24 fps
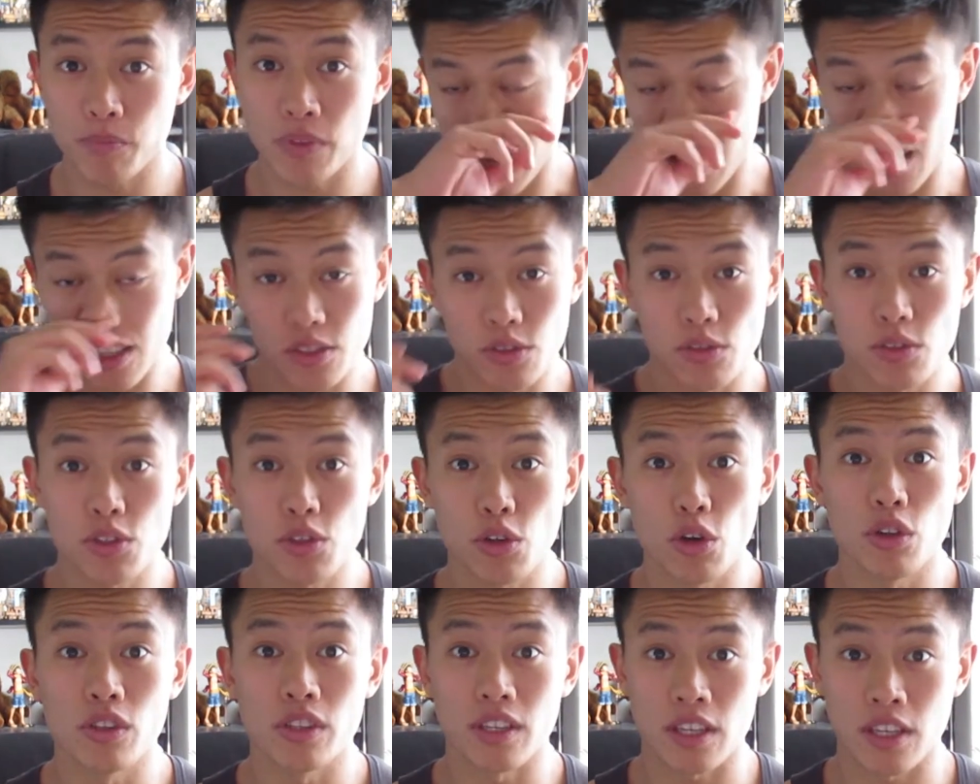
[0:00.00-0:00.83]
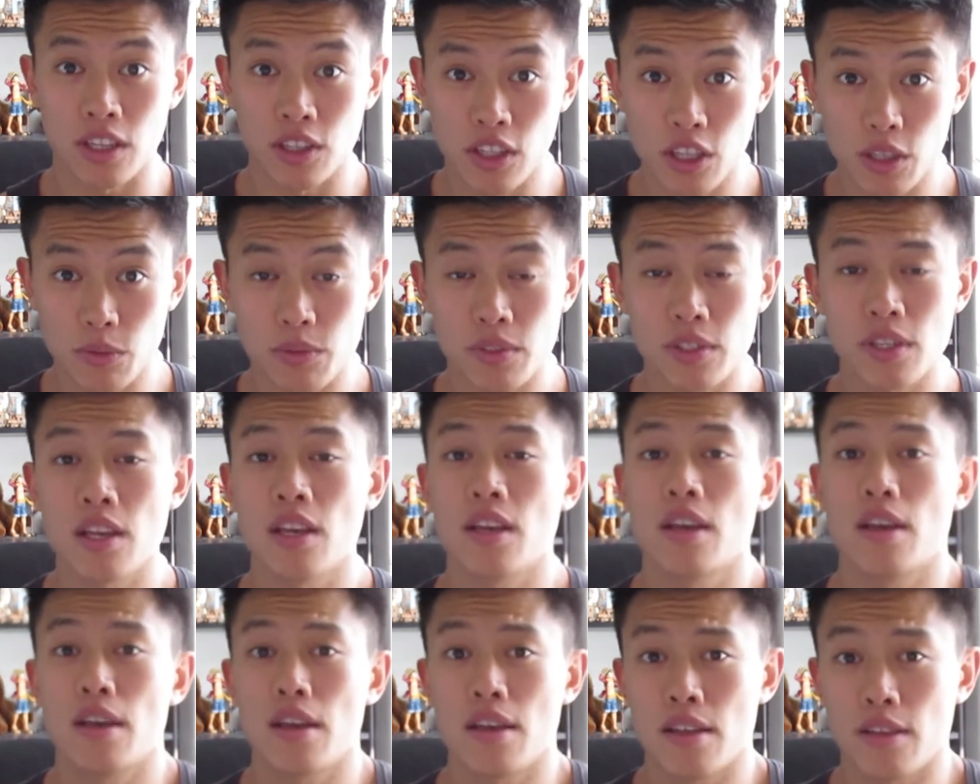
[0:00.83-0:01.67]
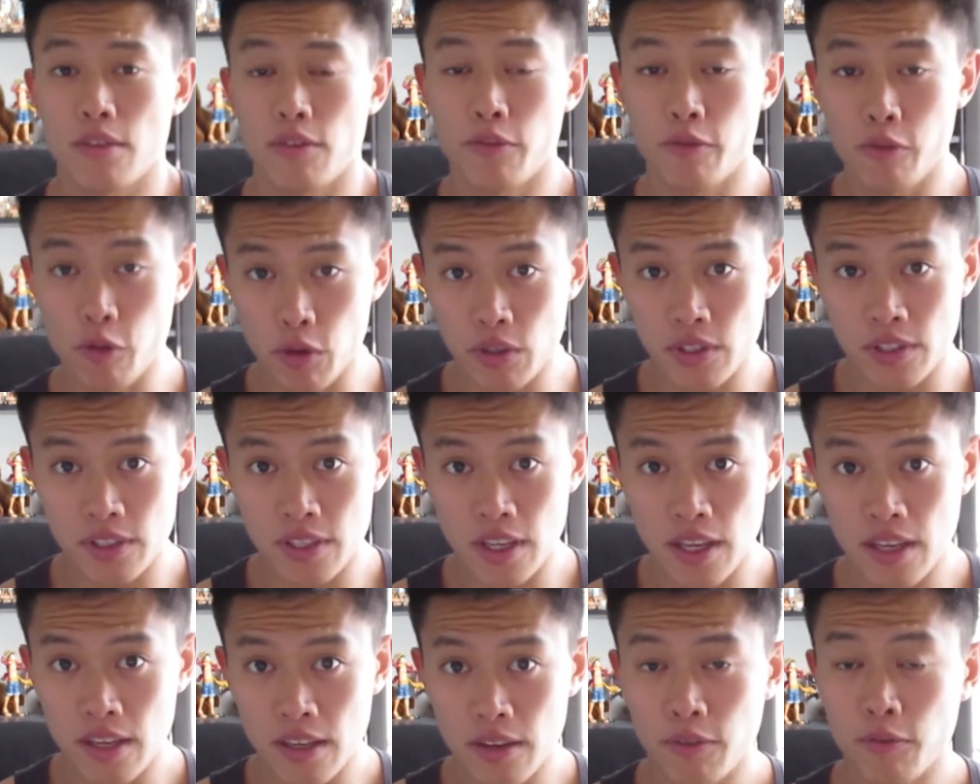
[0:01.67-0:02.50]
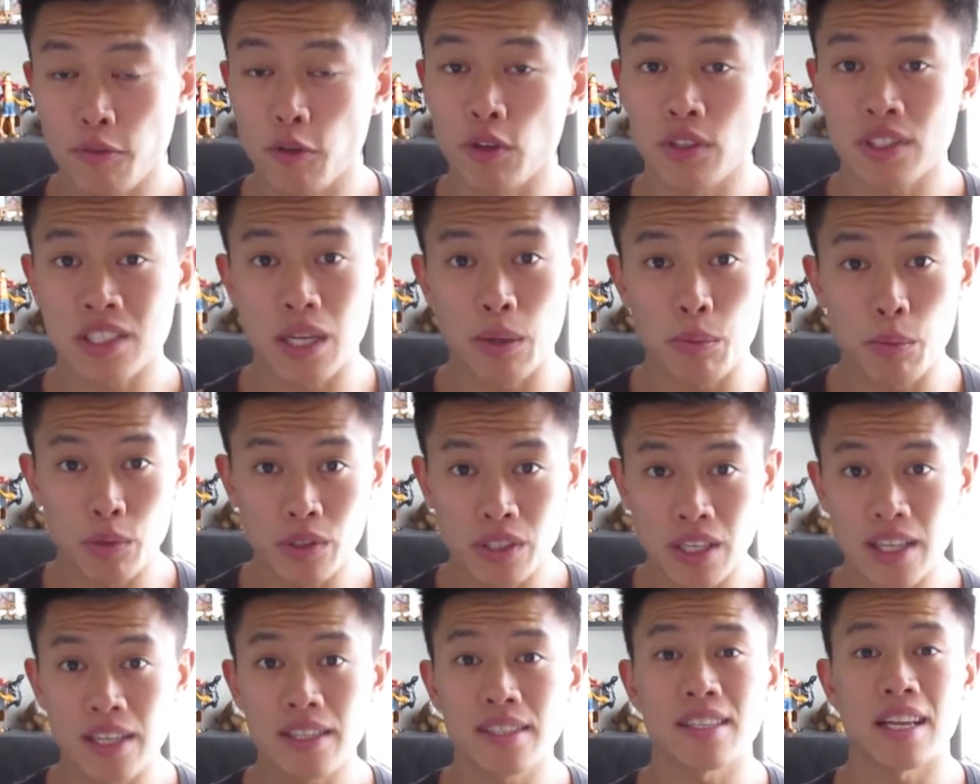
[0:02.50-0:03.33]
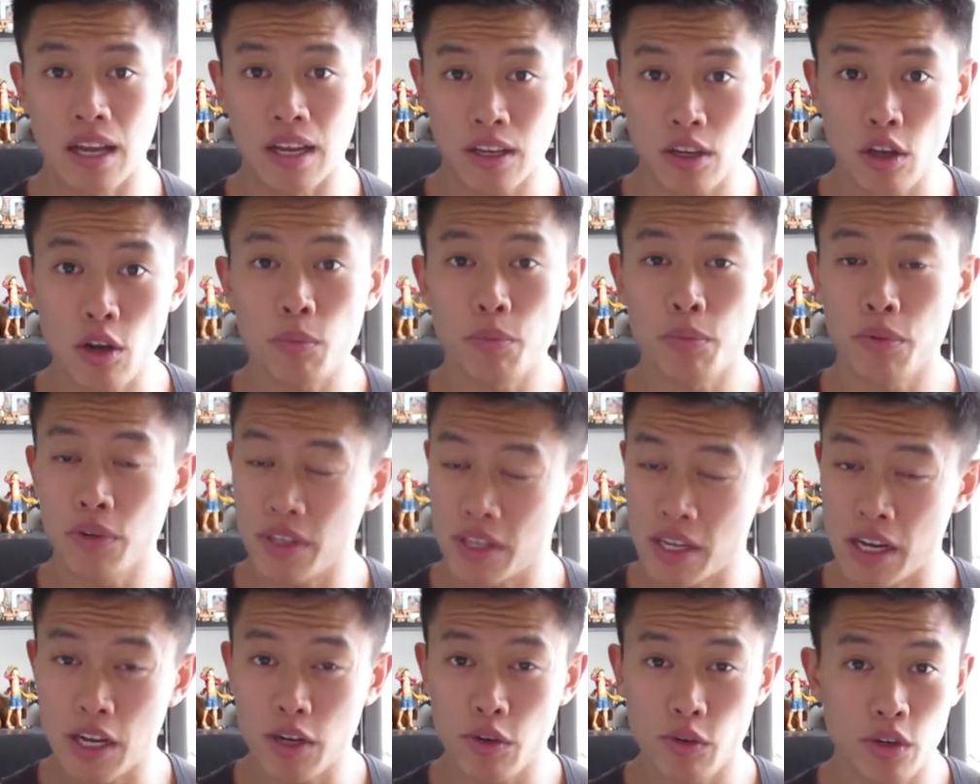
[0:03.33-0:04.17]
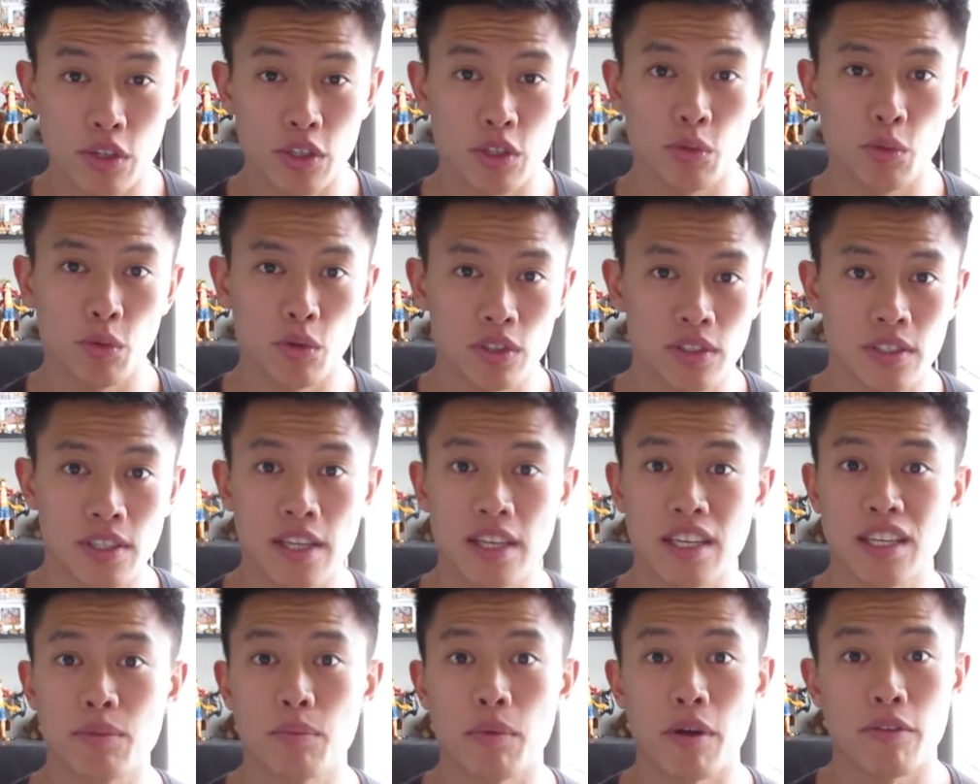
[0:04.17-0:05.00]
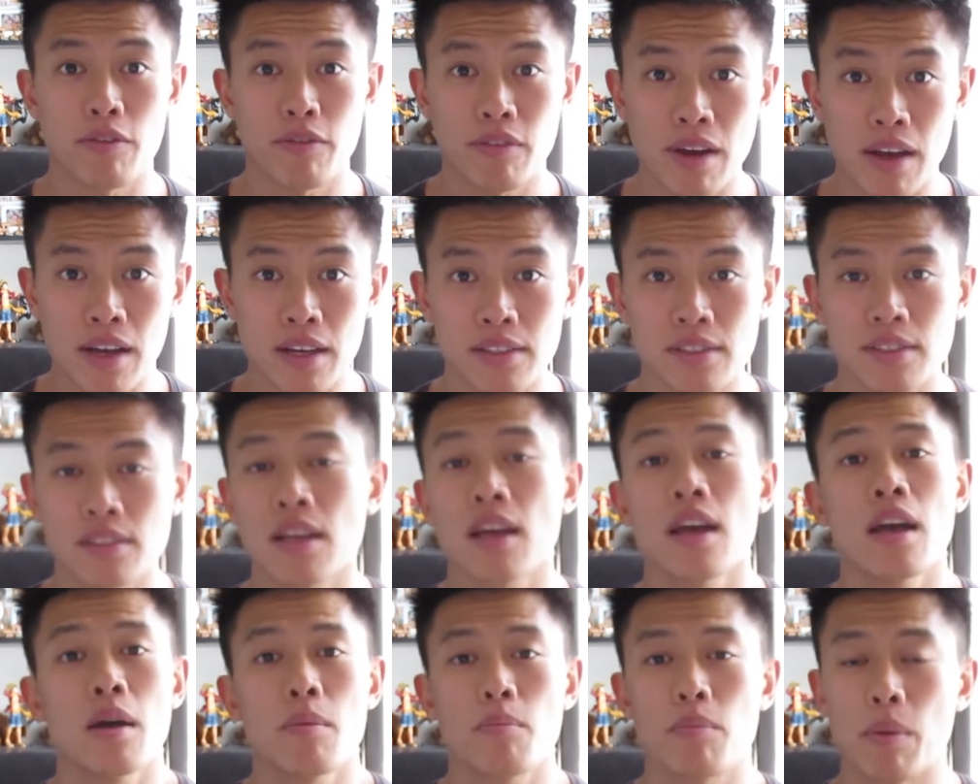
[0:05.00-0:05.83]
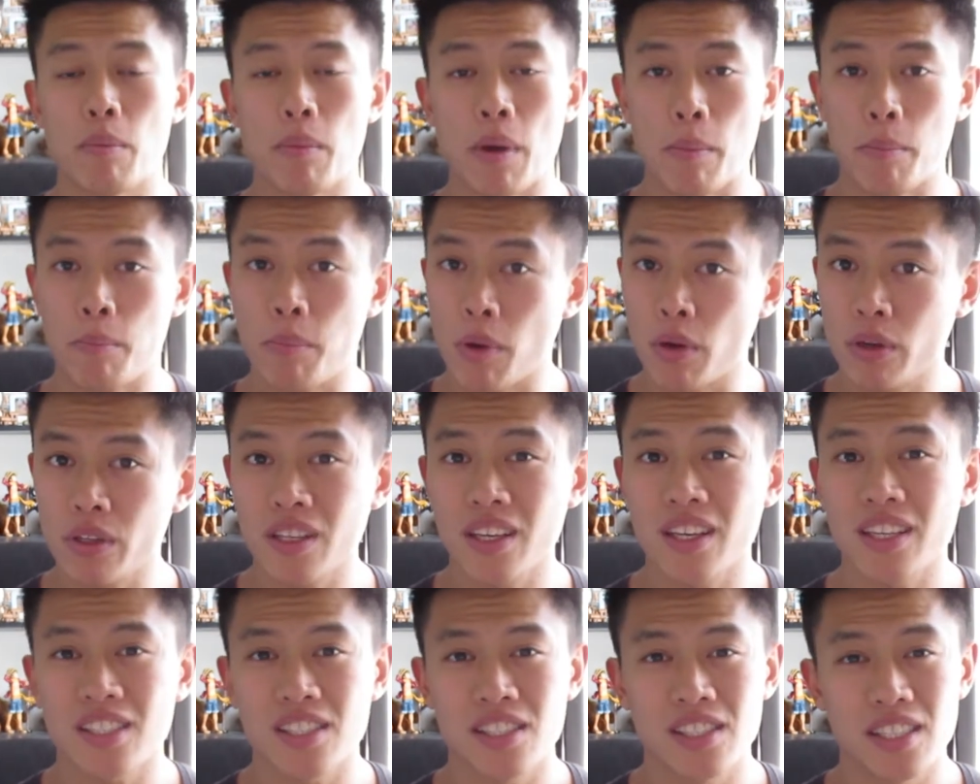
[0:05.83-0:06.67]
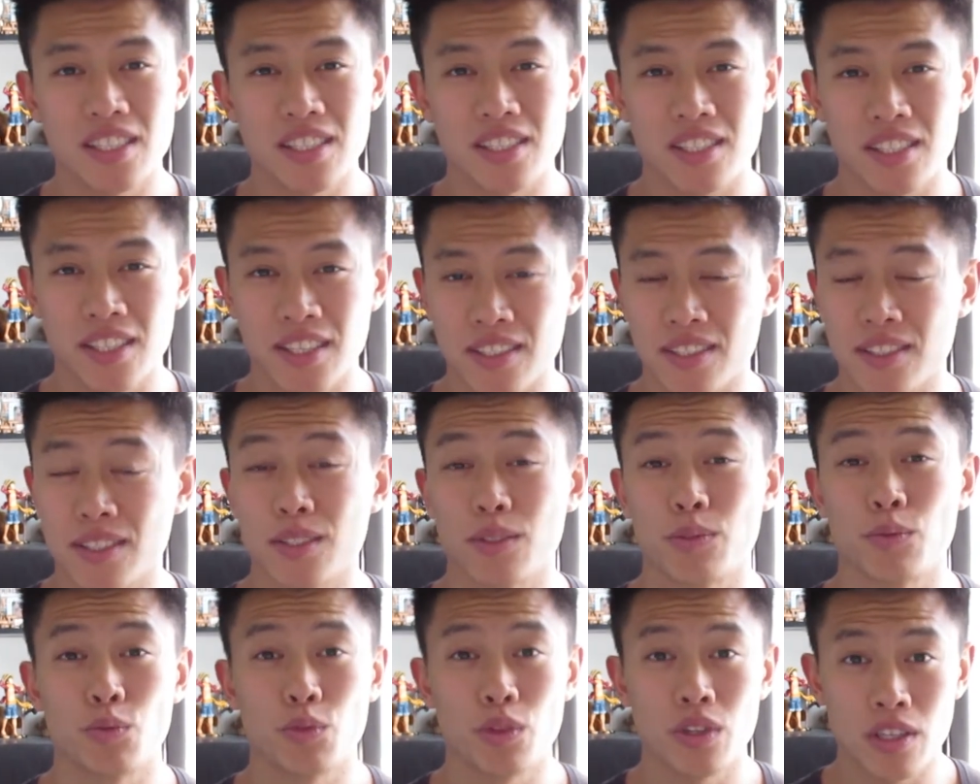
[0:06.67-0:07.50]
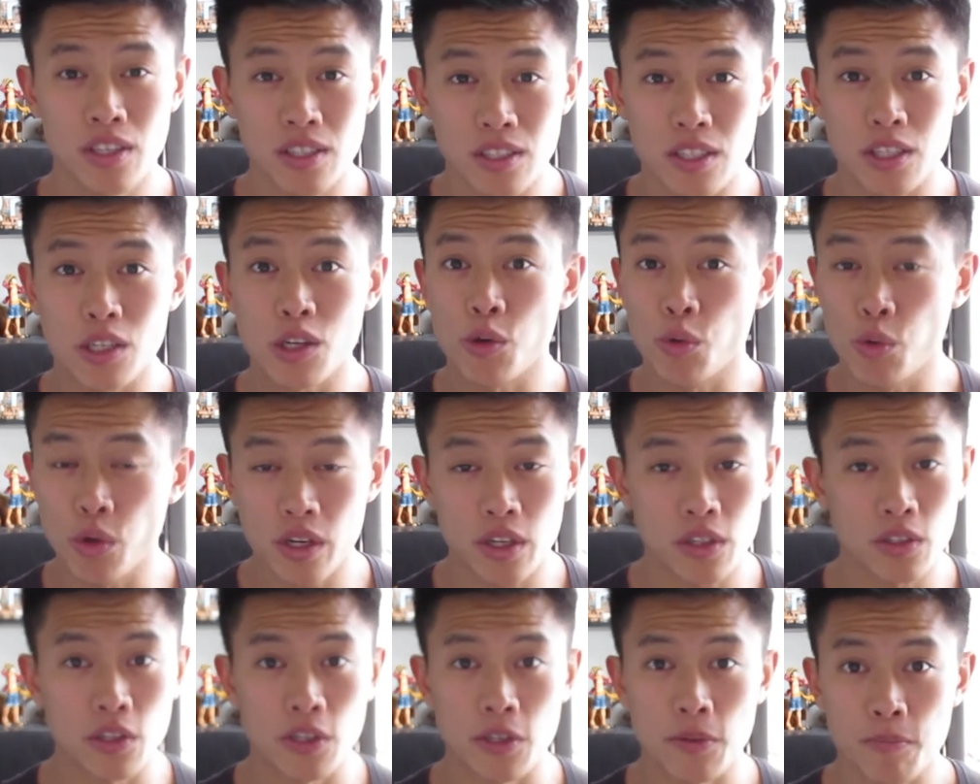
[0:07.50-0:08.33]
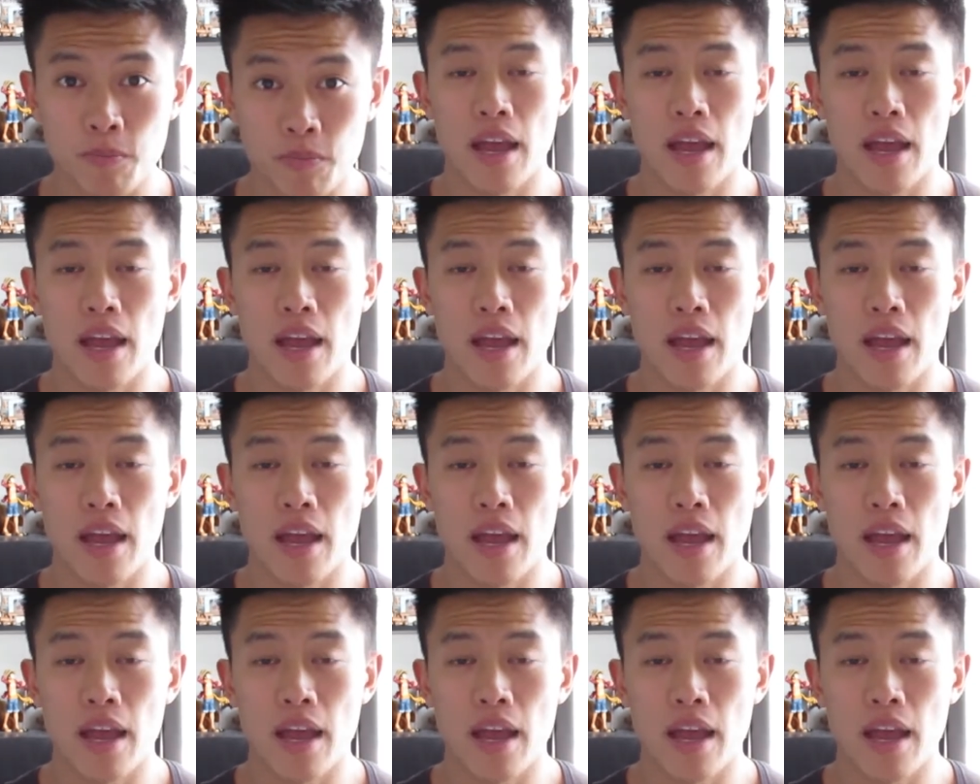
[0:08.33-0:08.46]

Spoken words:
As you saw in the clips, first couple days, I got pretty hungry towards the end of my fast, but my body actually adjusted really quickly.